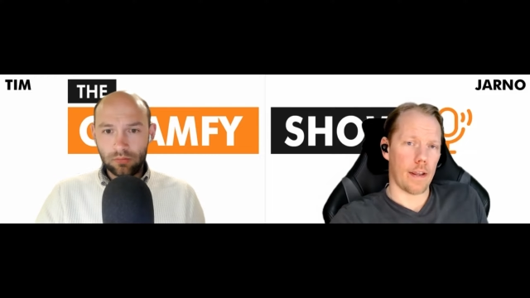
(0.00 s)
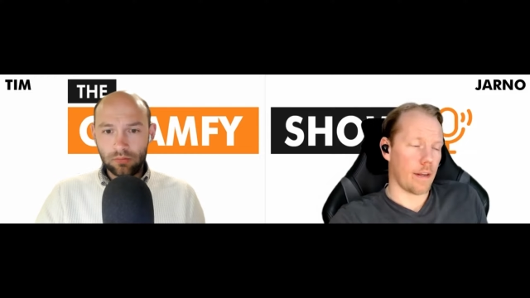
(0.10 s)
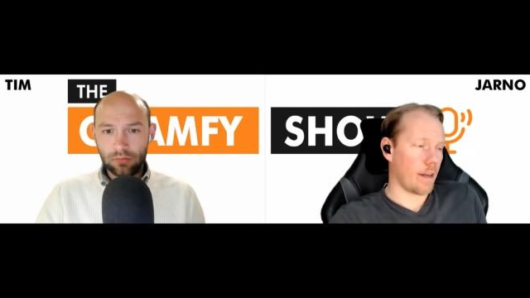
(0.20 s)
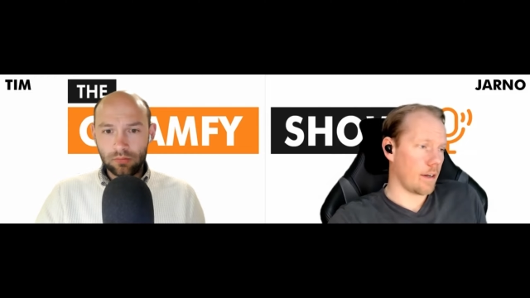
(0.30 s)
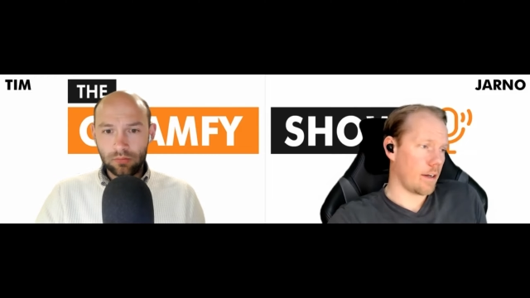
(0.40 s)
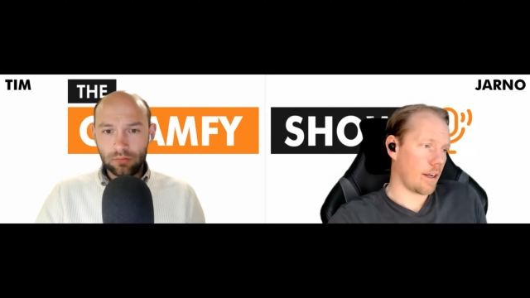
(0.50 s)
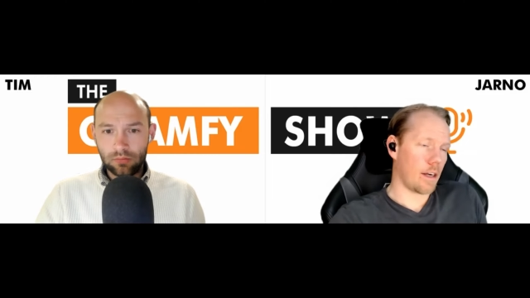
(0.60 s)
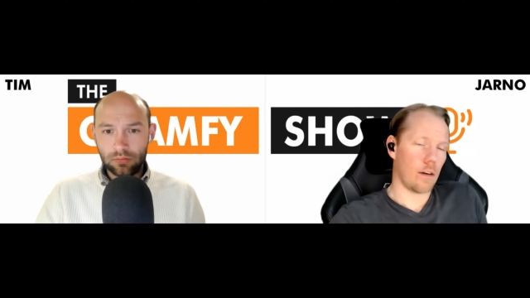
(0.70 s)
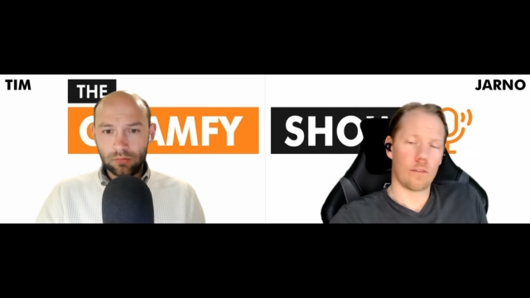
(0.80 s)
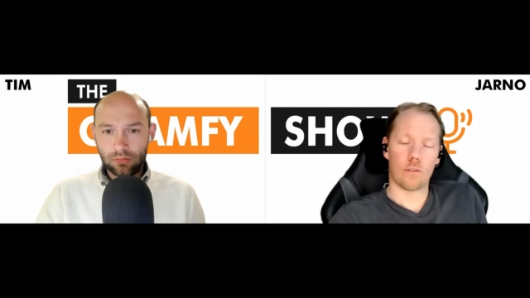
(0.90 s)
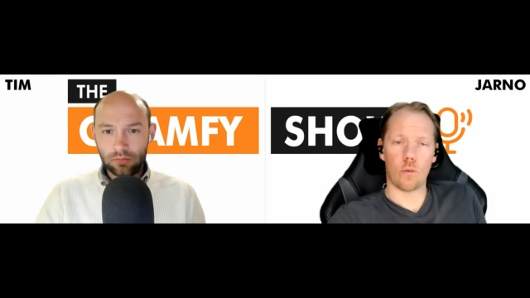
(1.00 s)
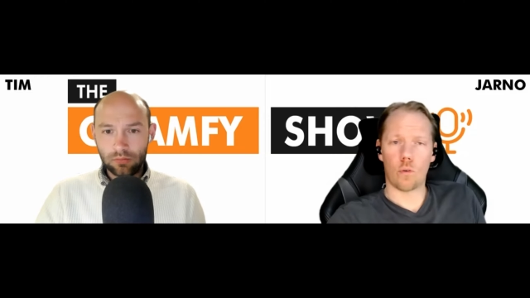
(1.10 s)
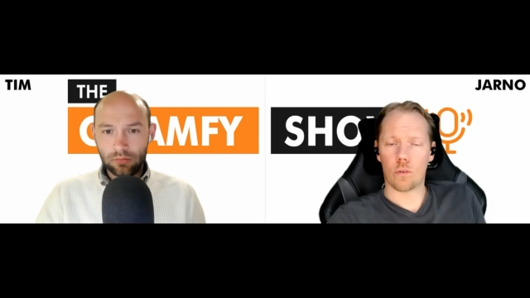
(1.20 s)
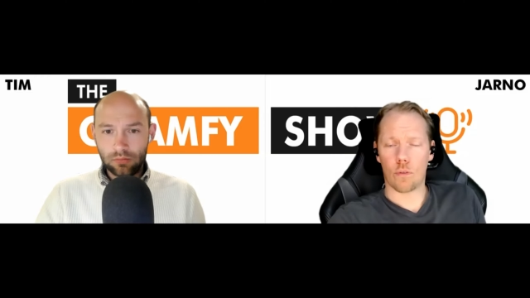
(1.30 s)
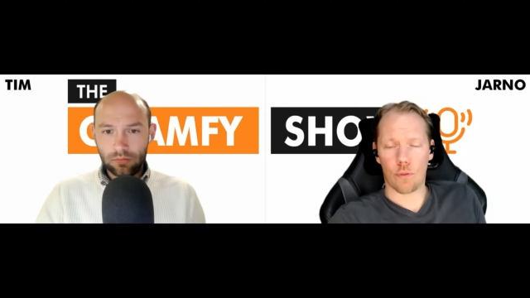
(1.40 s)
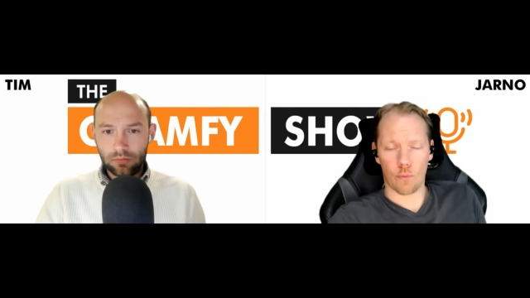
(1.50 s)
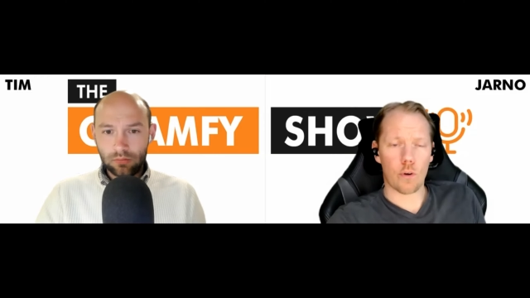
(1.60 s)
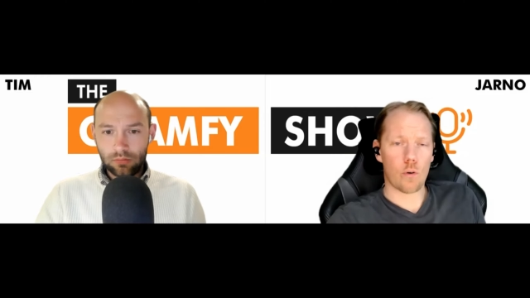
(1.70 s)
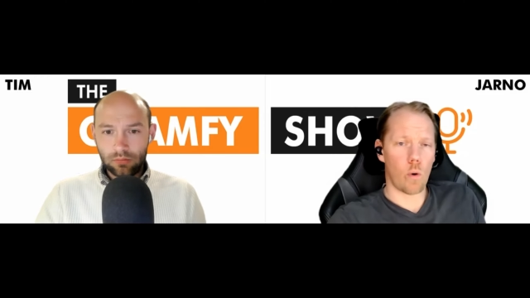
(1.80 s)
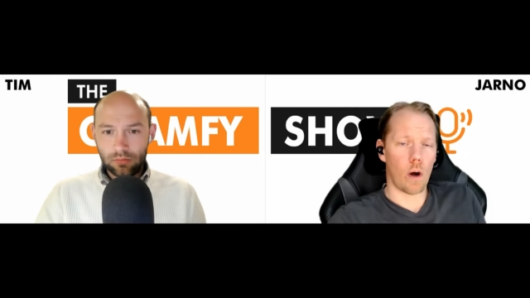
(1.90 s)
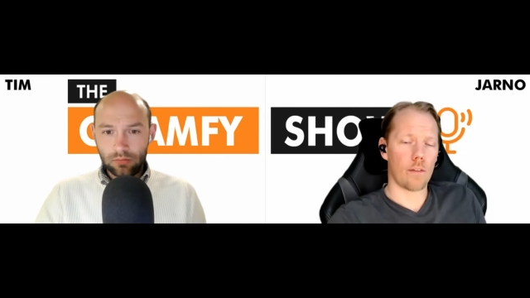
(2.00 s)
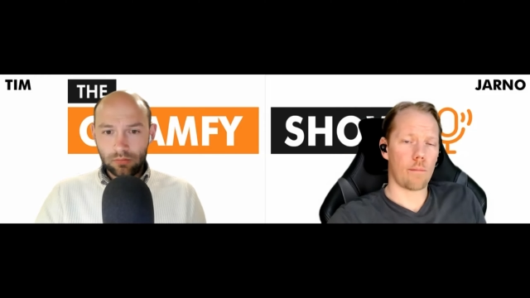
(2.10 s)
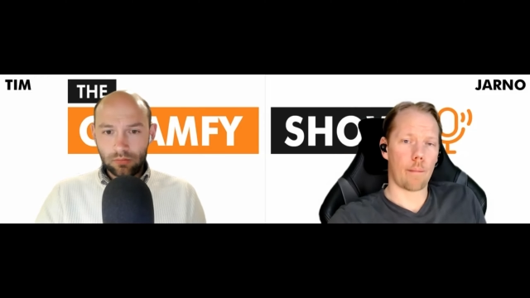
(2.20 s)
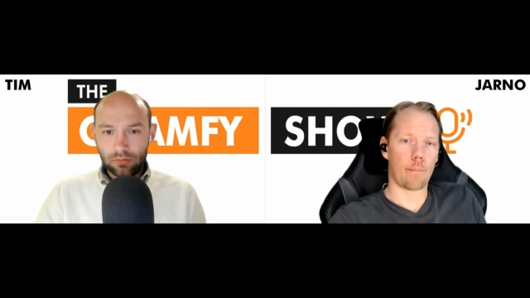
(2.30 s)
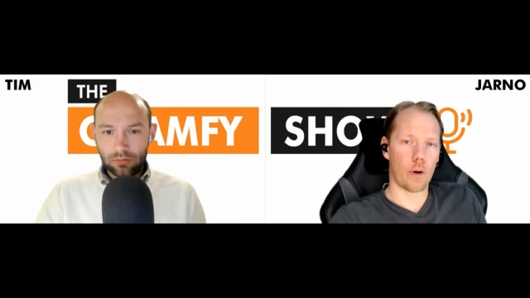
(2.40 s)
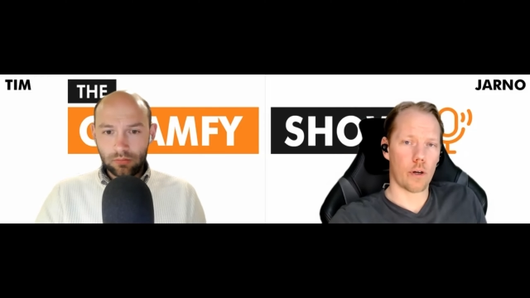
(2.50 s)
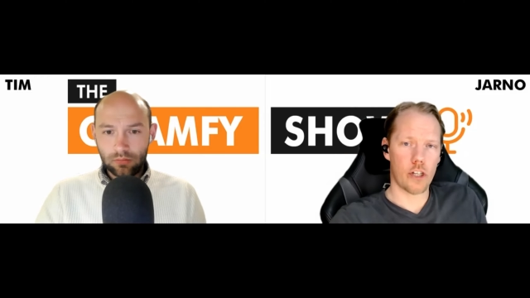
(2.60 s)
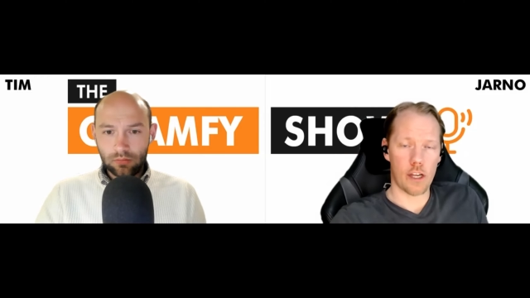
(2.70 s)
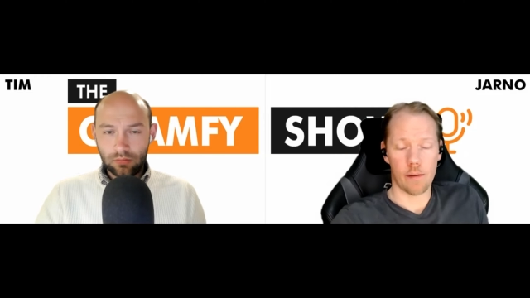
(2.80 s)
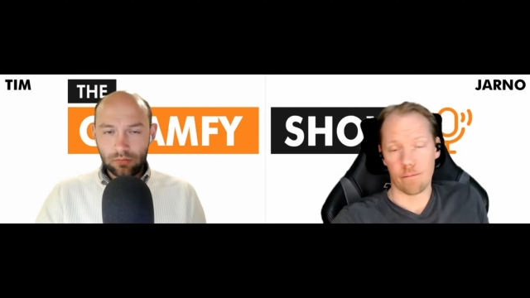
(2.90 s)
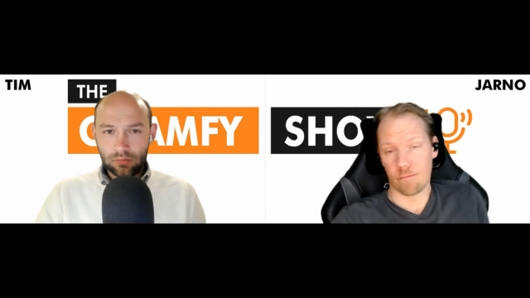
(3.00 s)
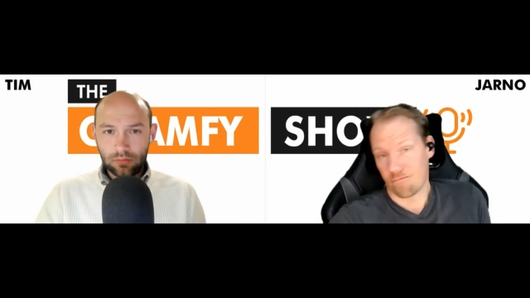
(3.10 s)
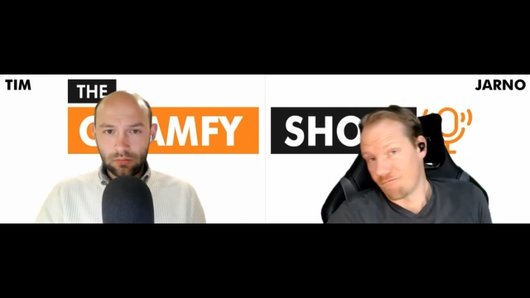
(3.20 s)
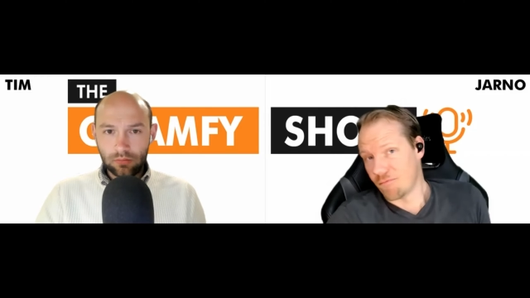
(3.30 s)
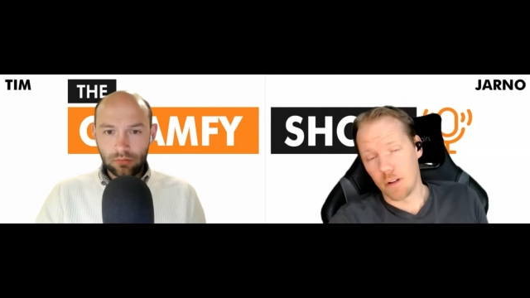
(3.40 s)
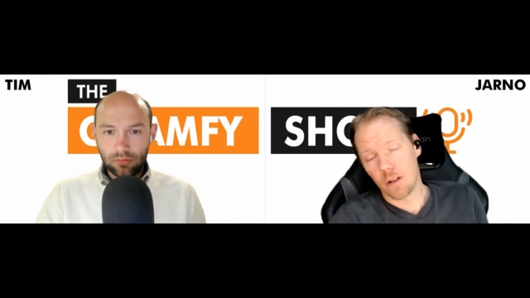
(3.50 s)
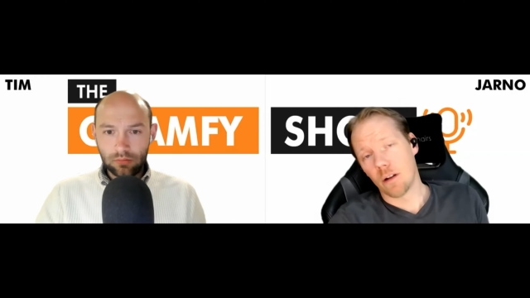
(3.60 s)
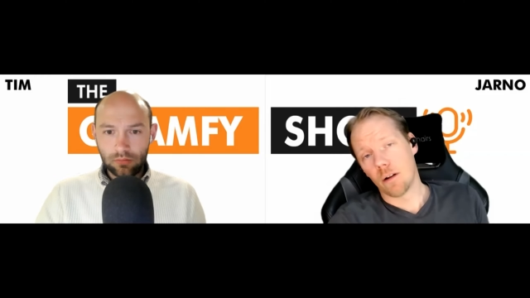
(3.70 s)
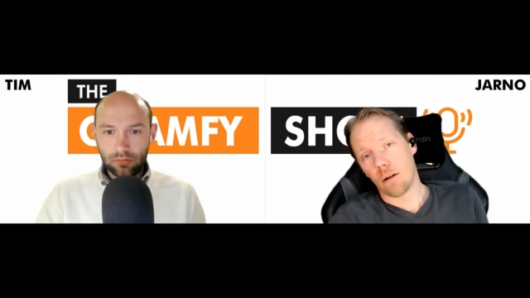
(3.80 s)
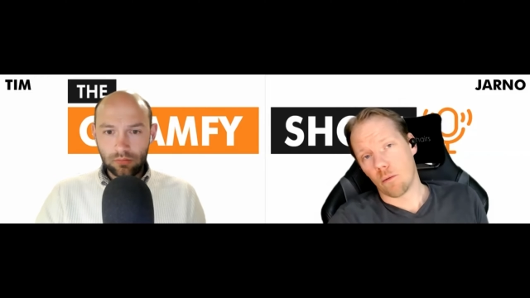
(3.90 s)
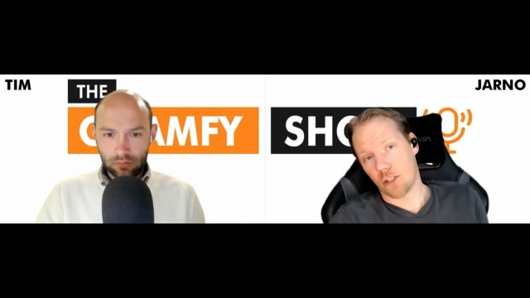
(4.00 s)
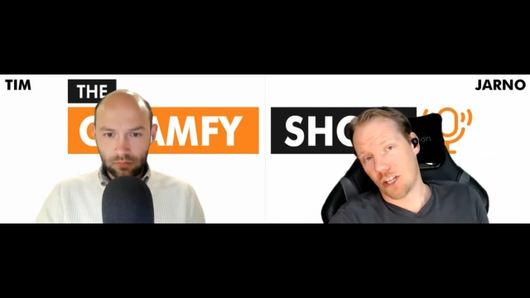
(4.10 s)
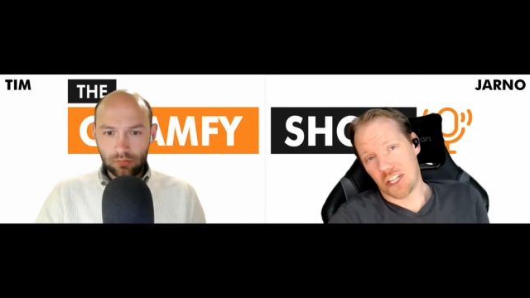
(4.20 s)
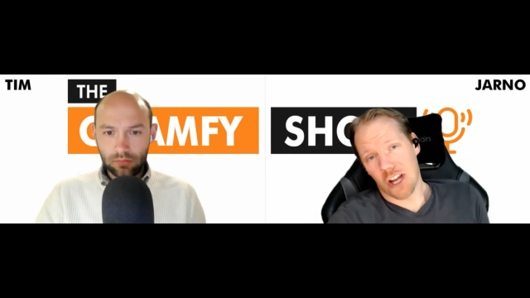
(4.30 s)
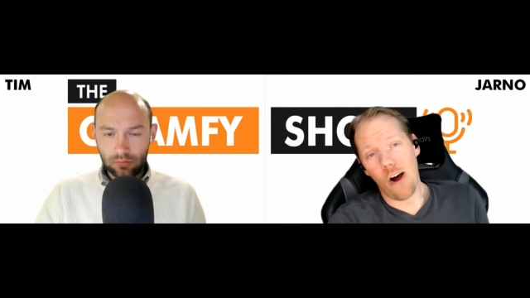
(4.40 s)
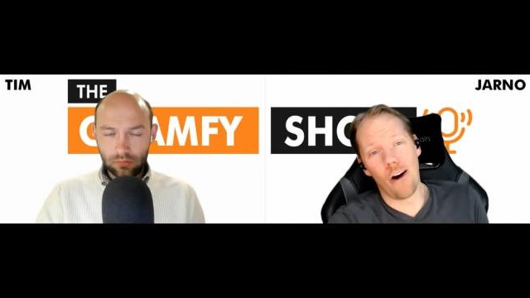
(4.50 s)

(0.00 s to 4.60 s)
Speaker 1: they they go to through Quant by proxy, which is